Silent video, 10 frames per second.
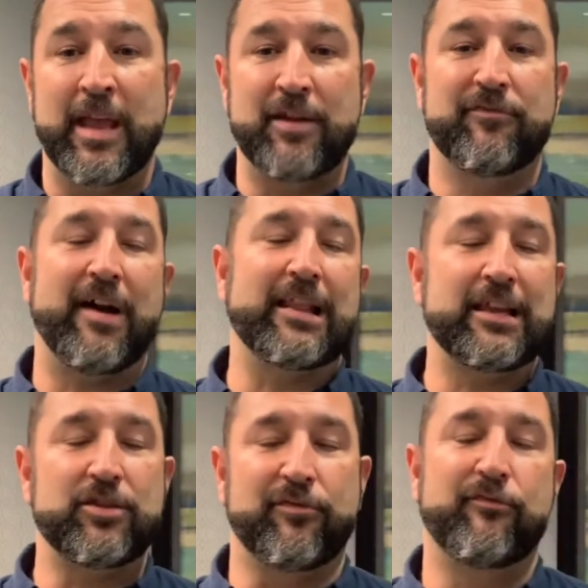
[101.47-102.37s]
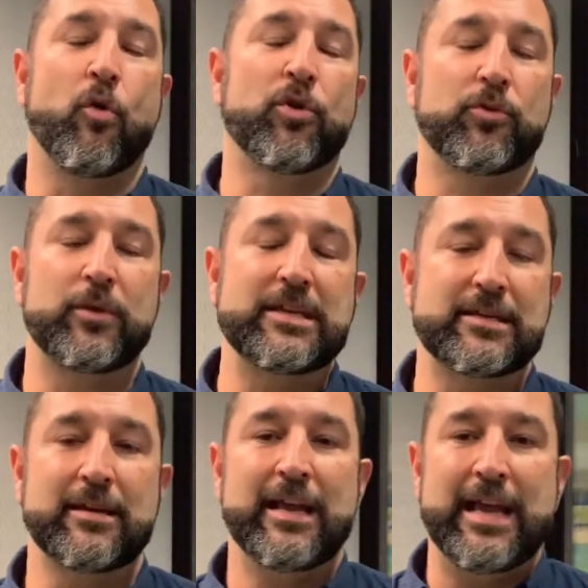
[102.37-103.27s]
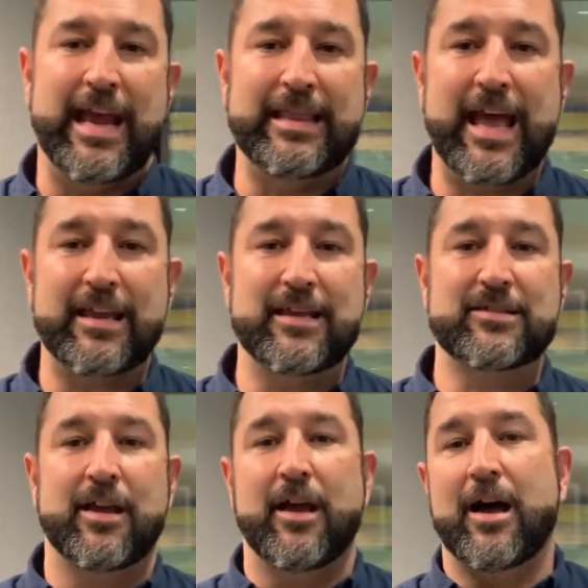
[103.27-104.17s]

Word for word: And finally, the fourth reason, and that is